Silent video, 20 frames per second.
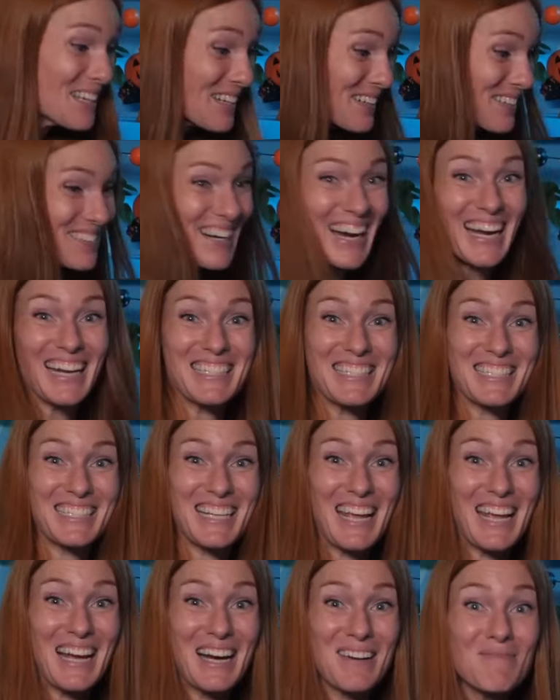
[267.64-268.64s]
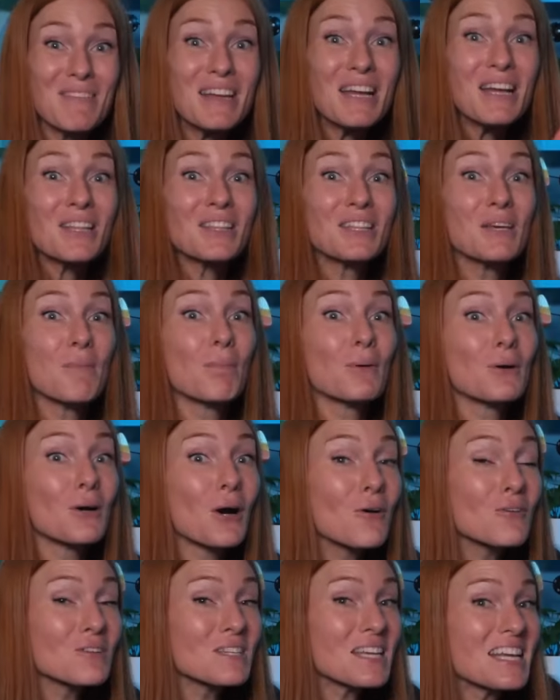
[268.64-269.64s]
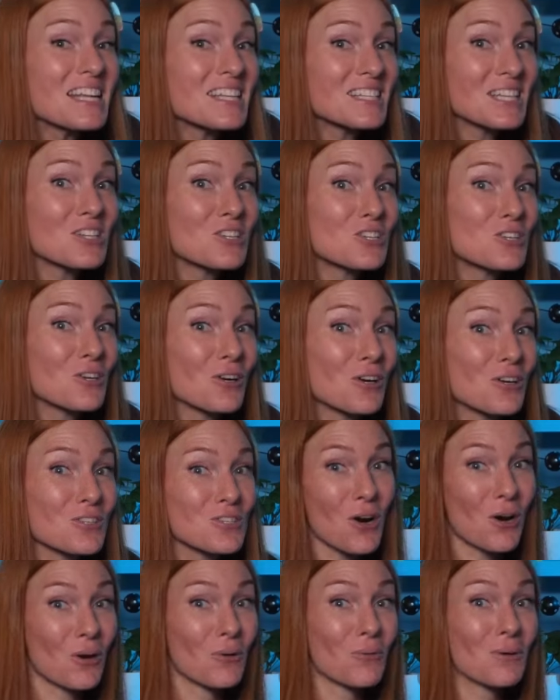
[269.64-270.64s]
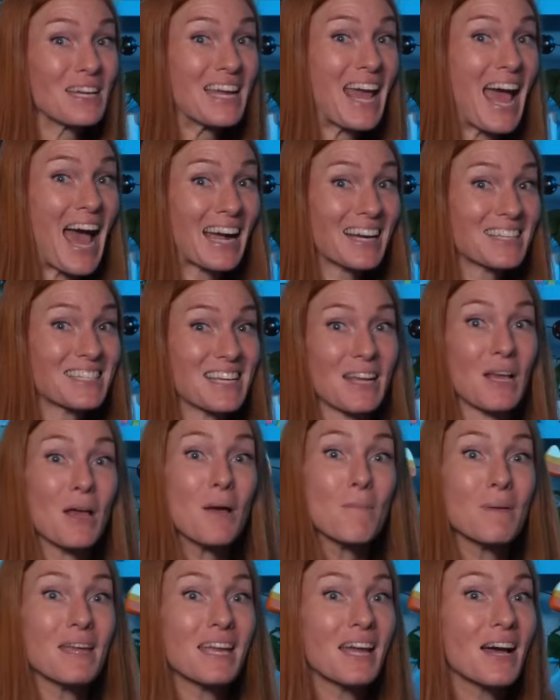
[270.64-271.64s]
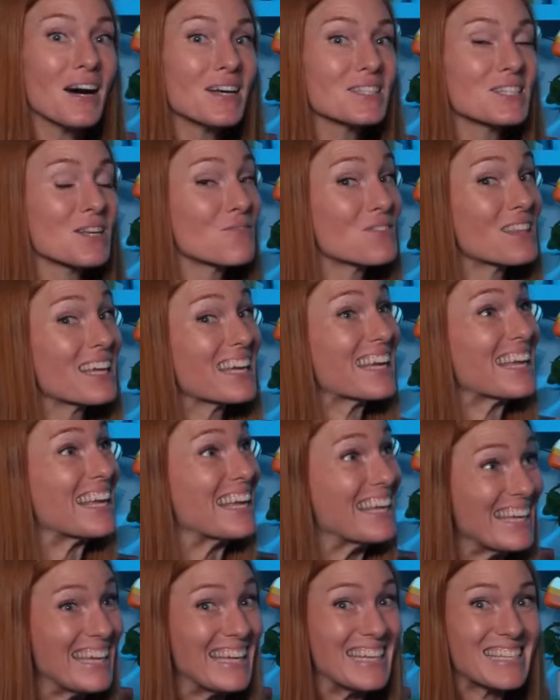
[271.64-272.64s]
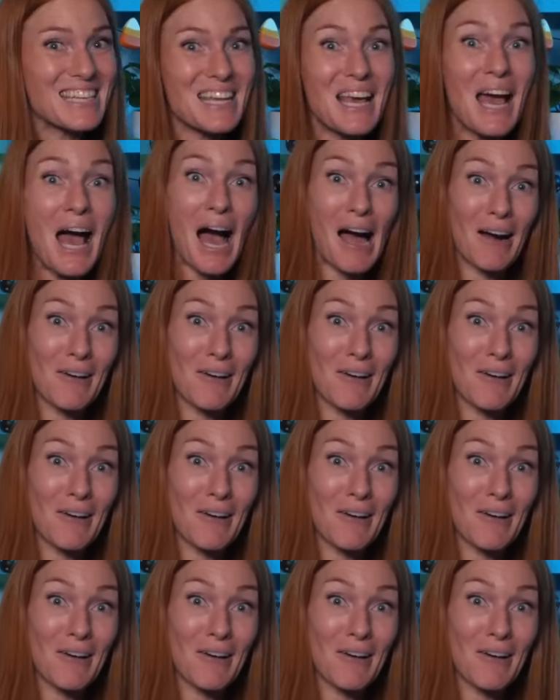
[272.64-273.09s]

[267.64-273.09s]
You're right, Sam. The proteins and sugars are reacting because of the heat.